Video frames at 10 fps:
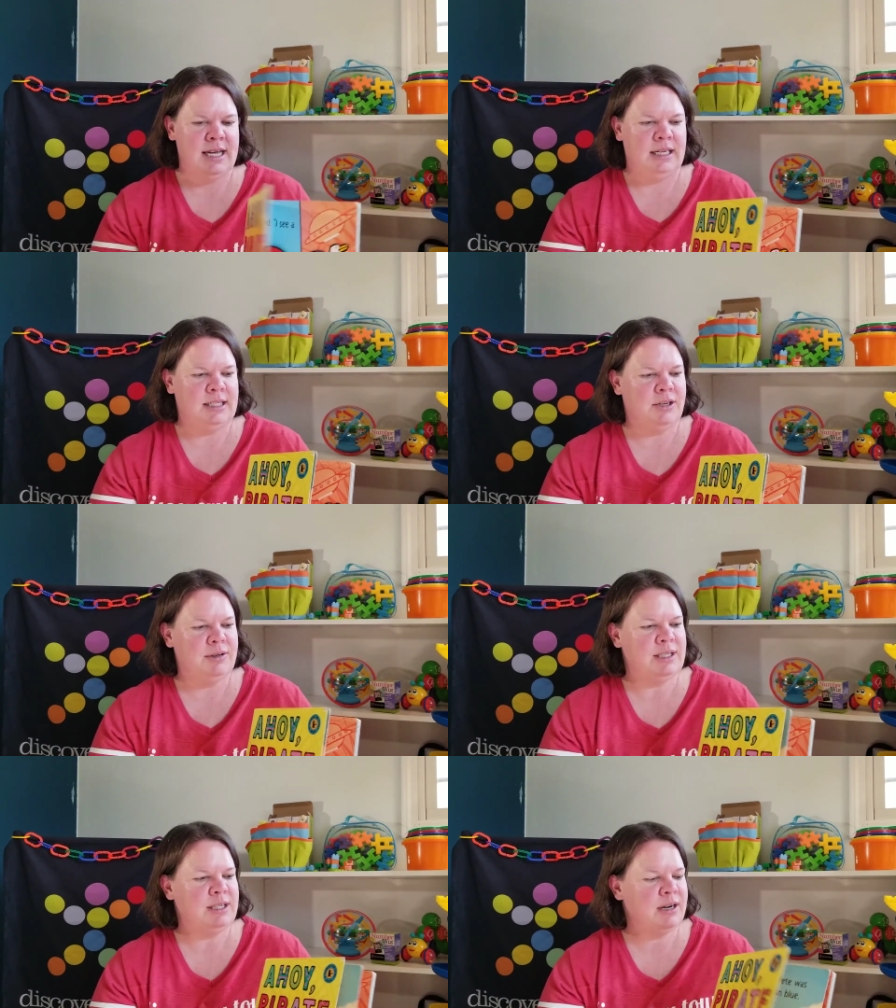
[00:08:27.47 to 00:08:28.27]
So
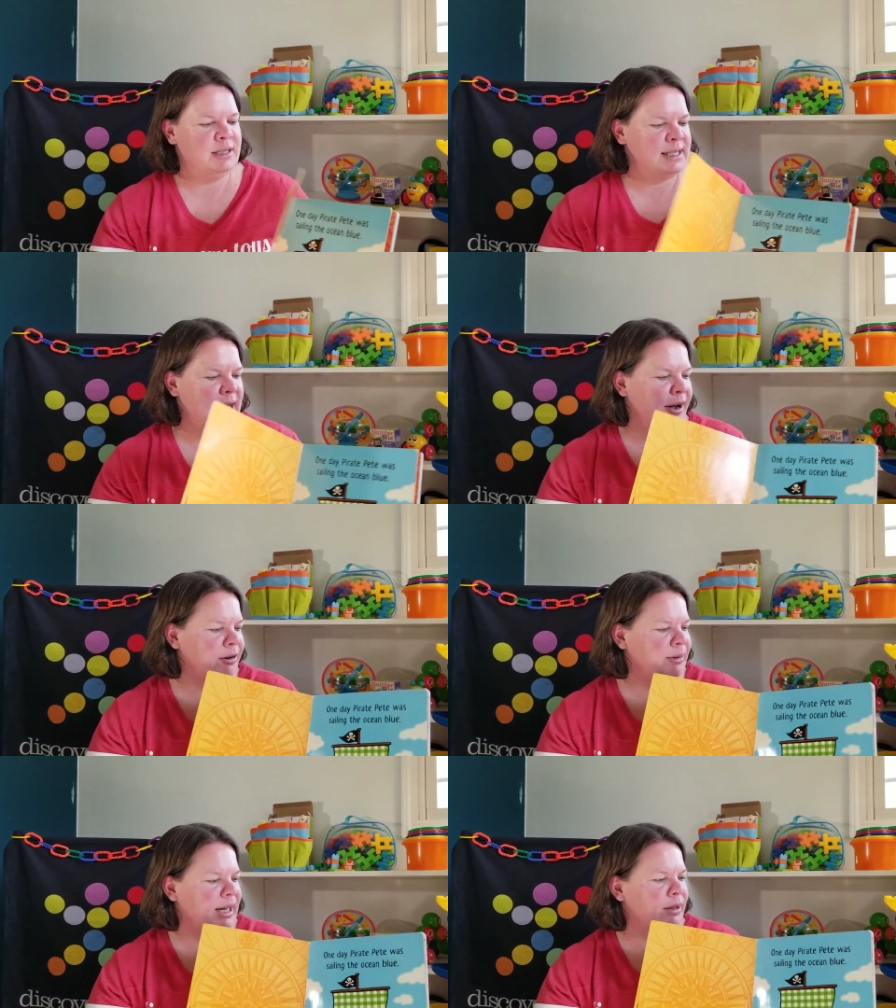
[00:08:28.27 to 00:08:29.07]
it starts
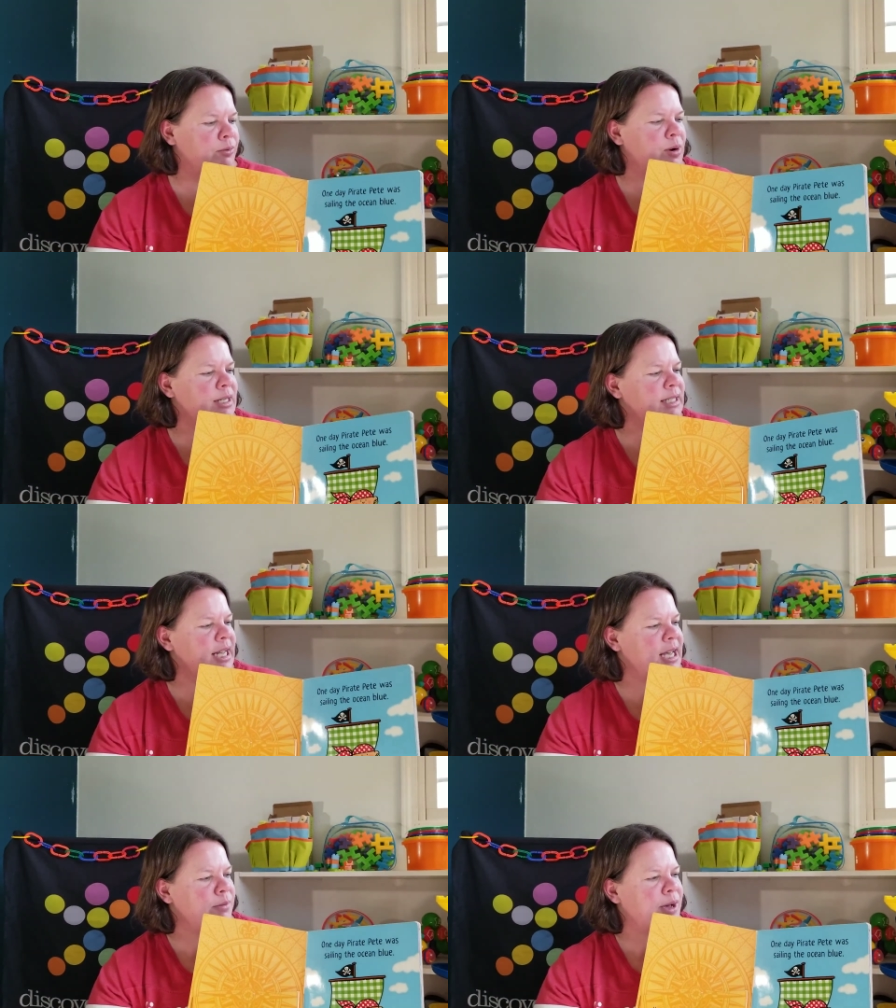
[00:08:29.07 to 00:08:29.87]
out with, one
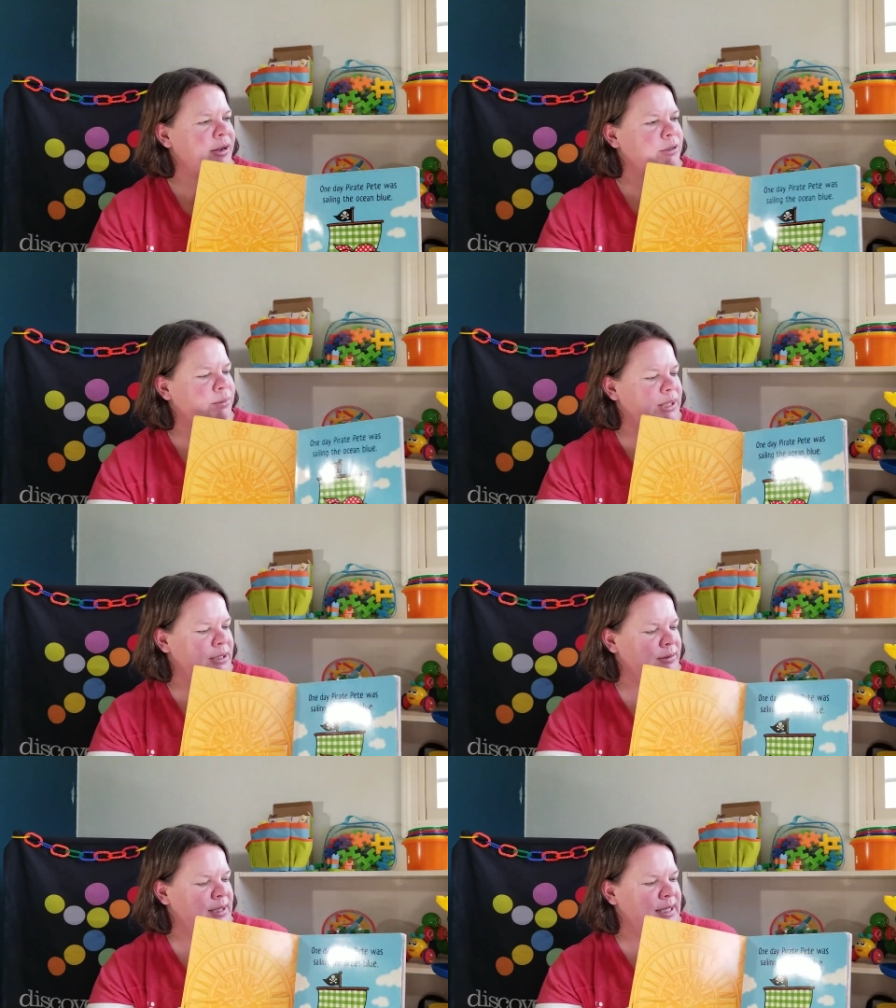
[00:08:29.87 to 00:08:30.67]
day Pirate
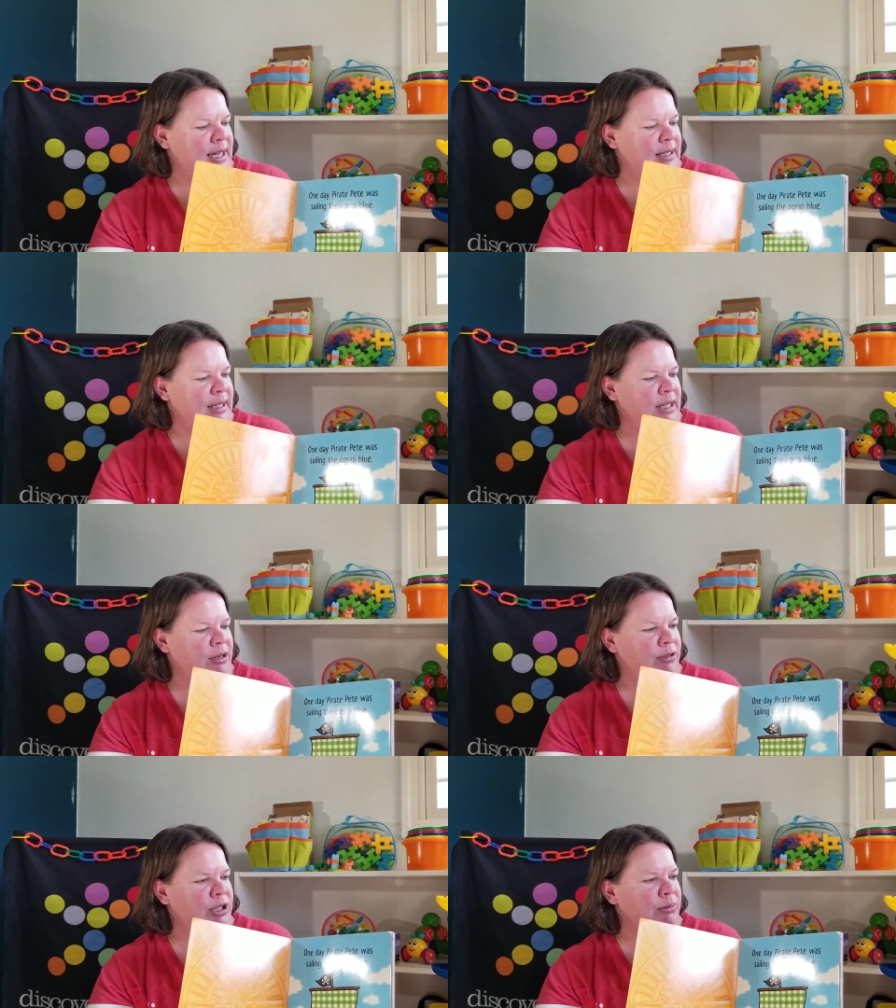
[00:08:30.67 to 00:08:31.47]
Pete was sailing the
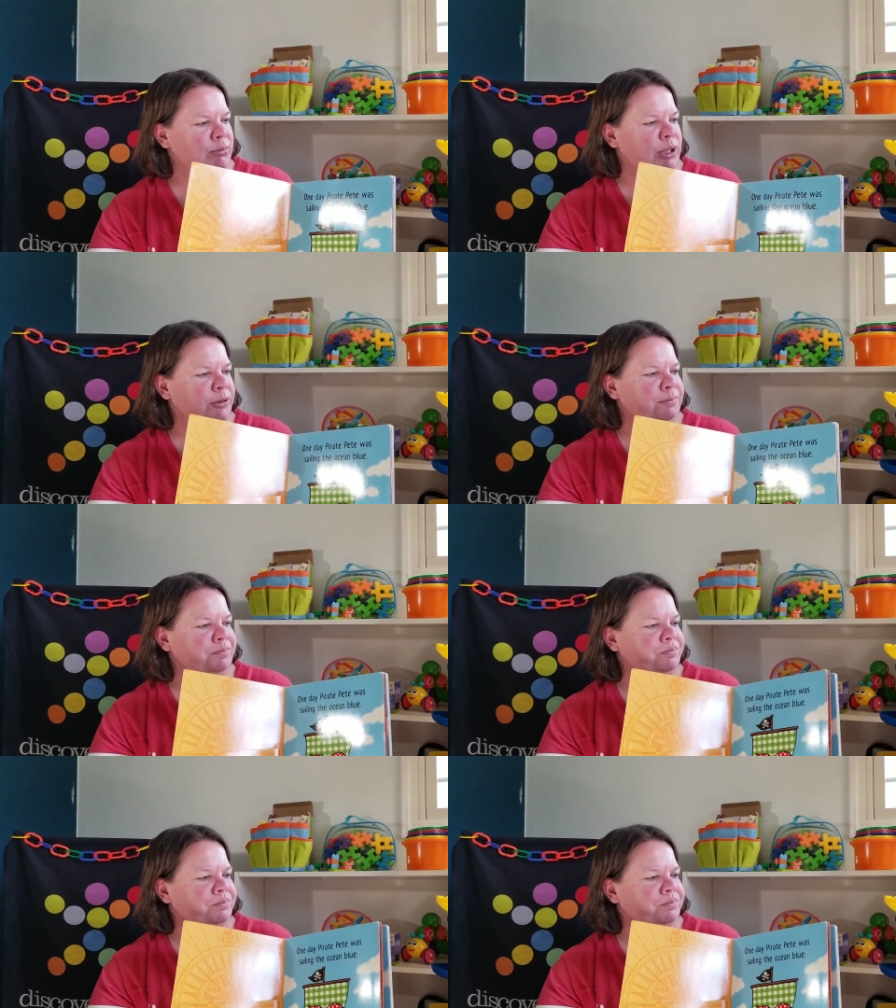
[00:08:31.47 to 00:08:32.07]
ocean blue.